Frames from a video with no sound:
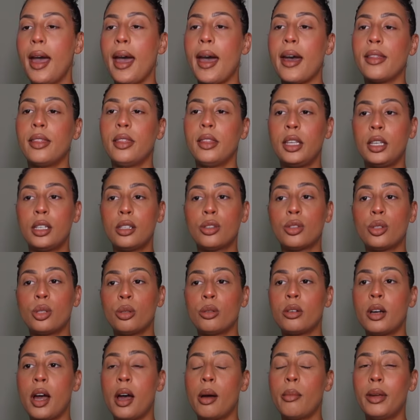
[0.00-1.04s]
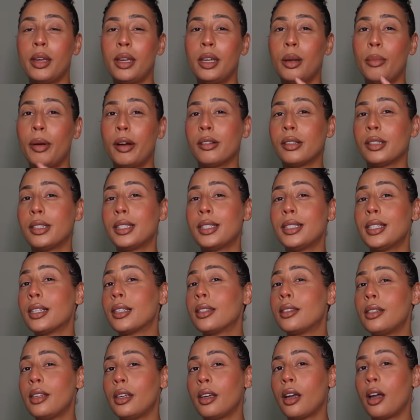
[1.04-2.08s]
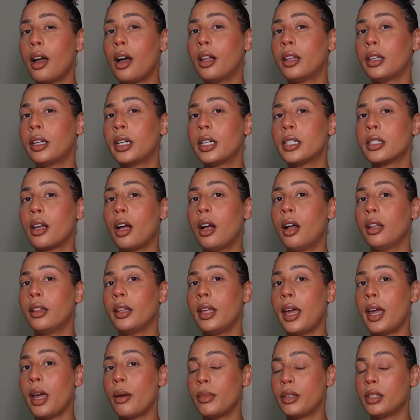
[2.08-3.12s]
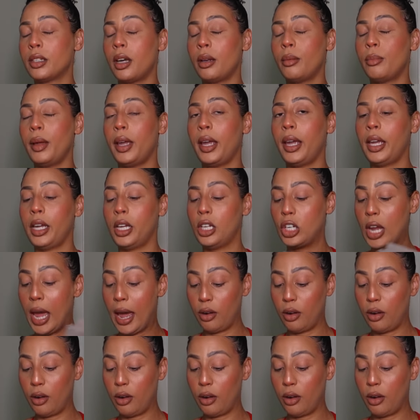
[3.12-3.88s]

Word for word: and these do come in about 16 colors on the Amazon page